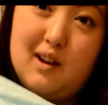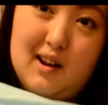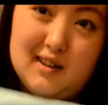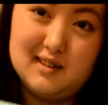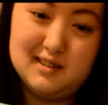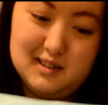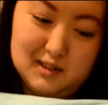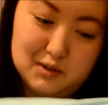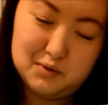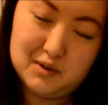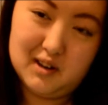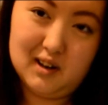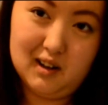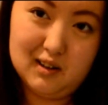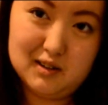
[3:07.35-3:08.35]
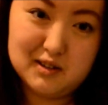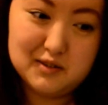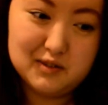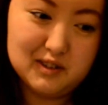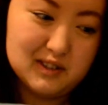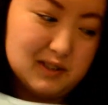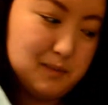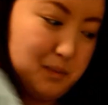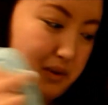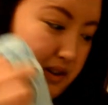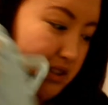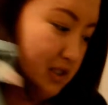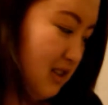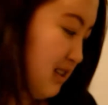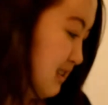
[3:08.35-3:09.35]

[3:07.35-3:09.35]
honestly. $20 for this pretty dress.